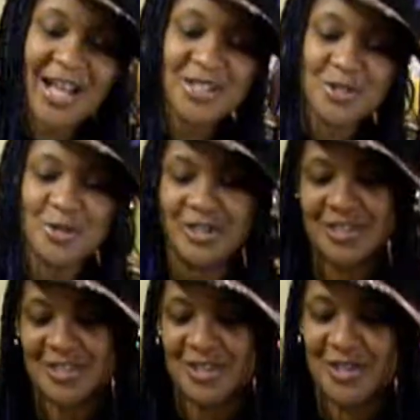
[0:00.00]
why I do
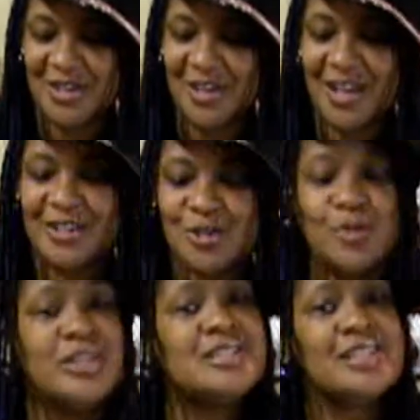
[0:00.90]
this. I
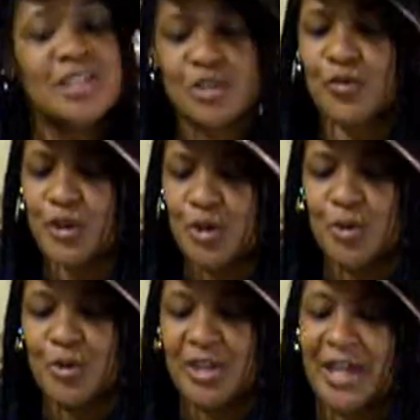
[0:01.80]
do these things for
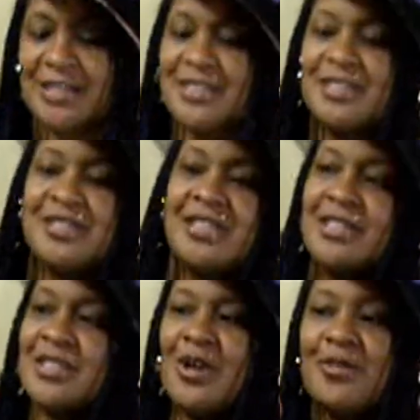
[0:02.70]
you. Yes.
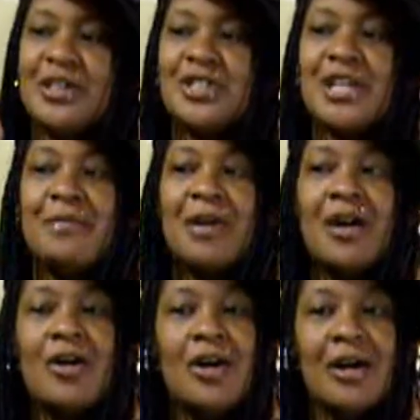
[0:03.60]
See, it's already shaped
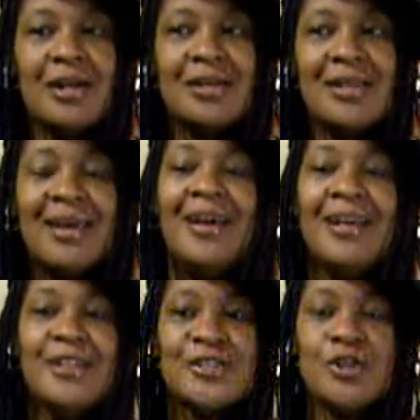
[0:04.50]
like a heart.
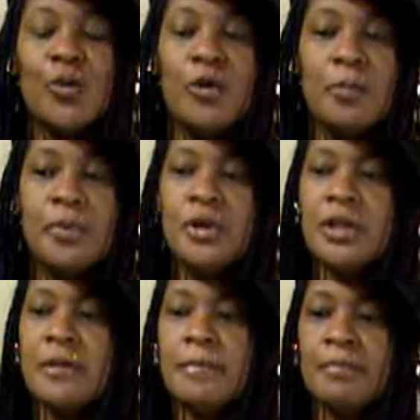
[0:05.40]
So we'll
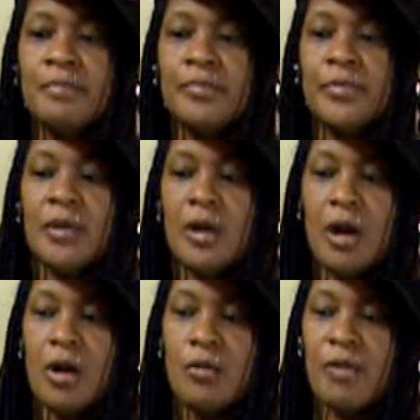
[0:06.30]
put
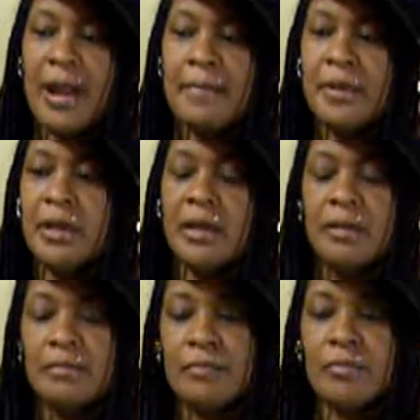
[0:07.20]
our wrap
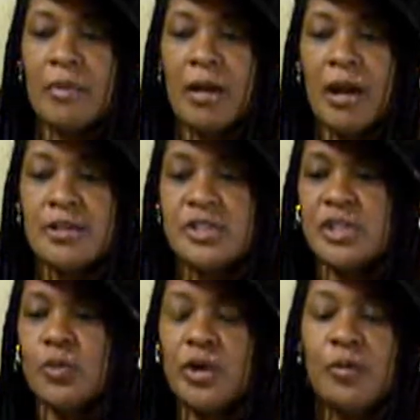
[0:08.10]
in, our
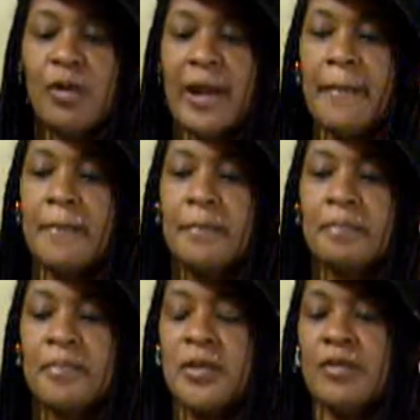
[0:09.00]
seaweed wrap,
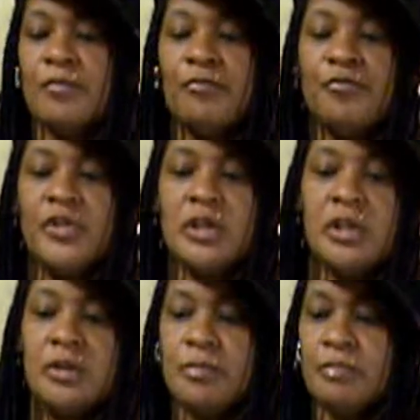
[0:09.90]

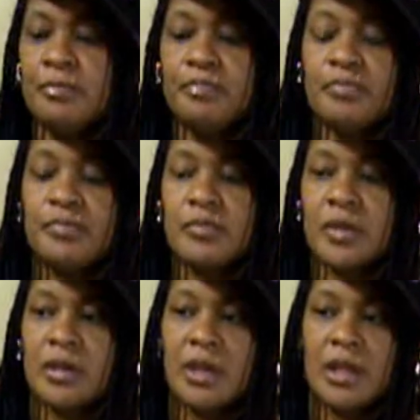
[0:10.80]
fill it,
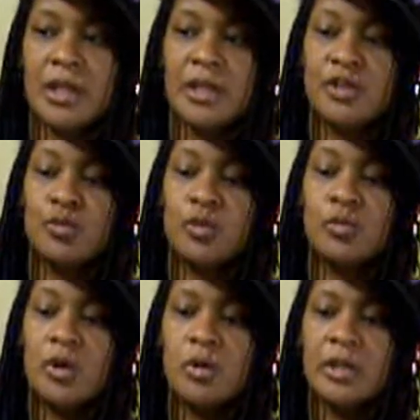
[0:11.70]
and I guess
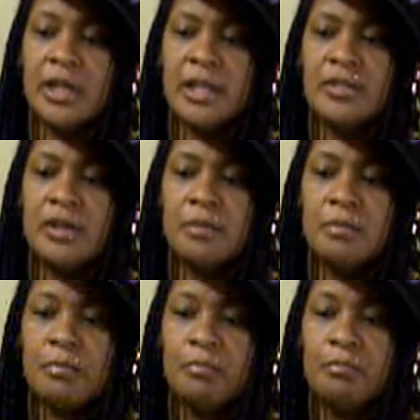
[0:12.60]
we'll roll it and then